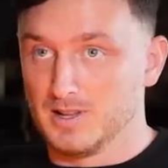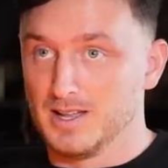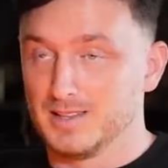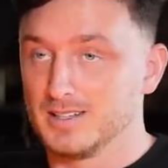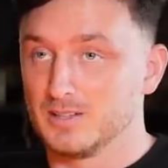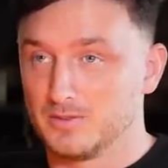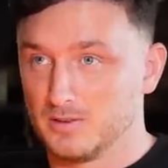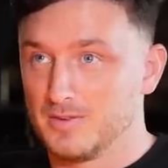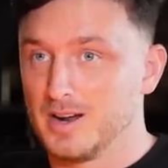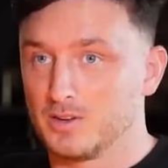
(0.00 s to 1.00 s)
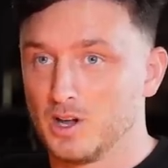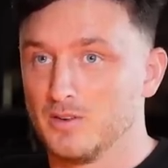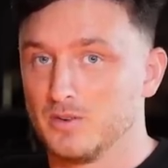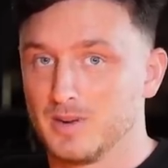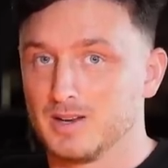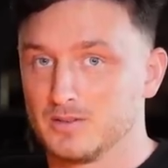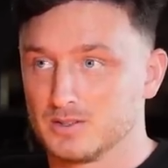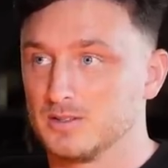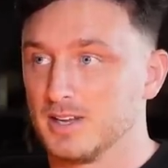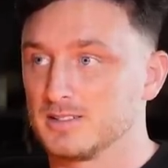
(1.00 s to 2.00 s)
at the end of around COVID when it
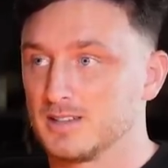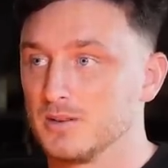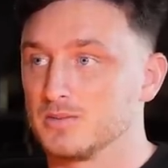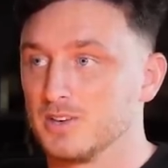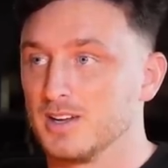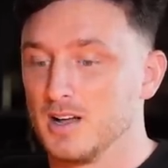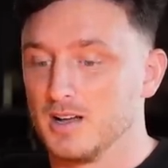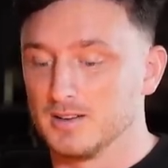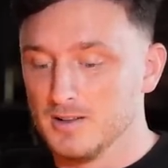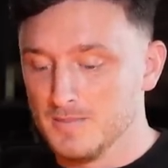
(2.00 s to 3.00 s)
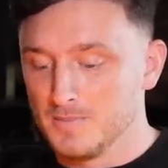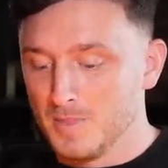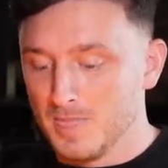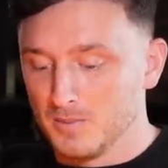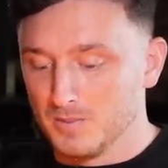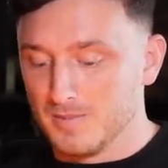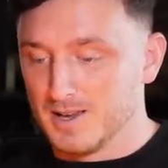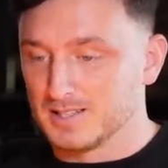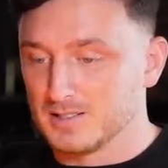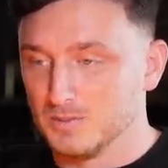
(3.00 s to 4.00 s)
was like times were really hard, we
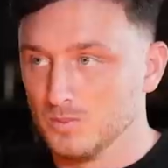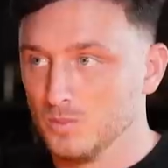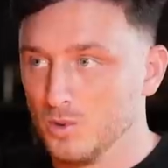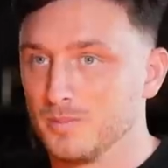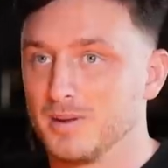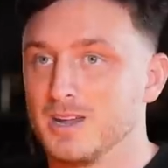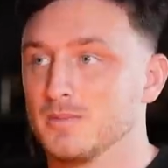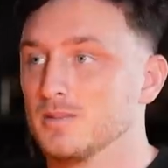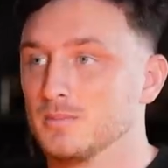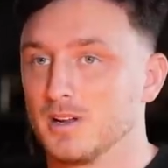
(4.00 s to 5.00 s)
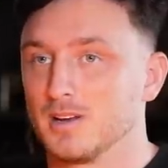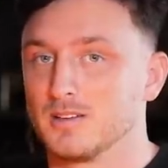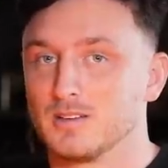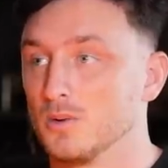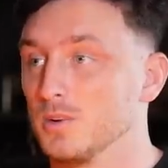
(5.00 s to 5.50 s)
missed one payment by like a